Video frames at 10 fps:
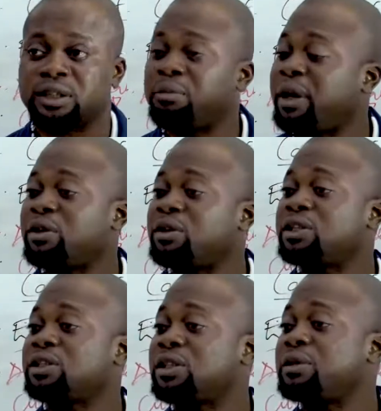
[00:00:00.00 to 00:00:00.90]
It might not
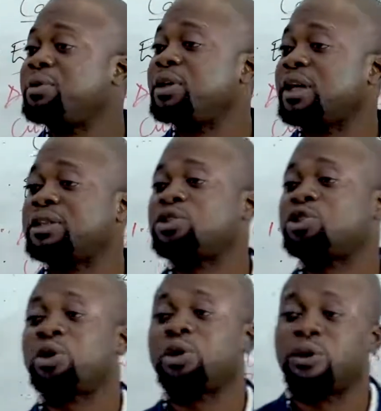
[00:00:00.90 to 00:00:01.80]
necessarily be had
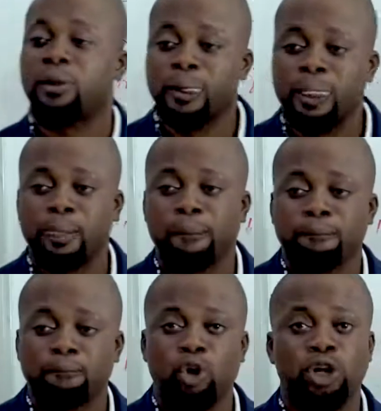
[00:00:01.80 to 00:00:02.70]
shock
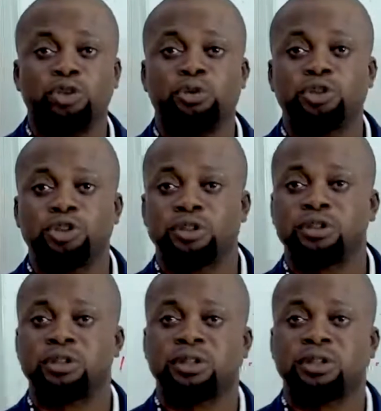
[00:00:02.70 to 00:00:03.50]
or electrocutions,